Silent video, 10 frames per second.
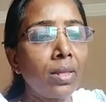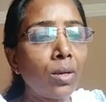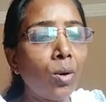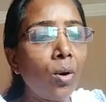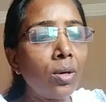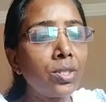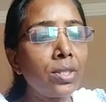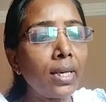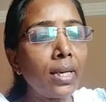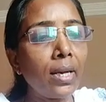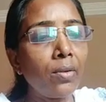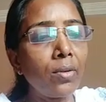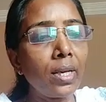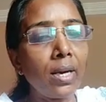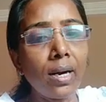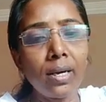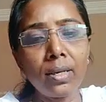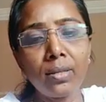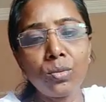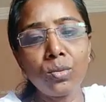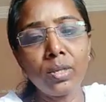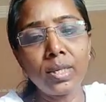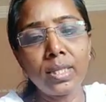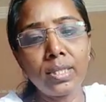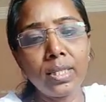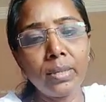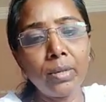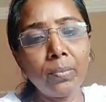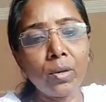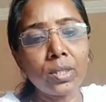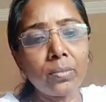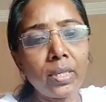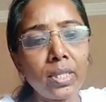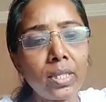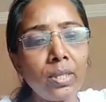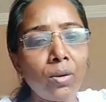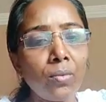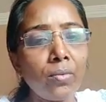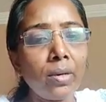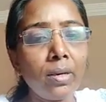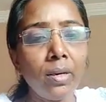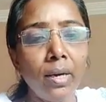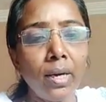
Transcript: the court shall have regard to the reasonable possibility of a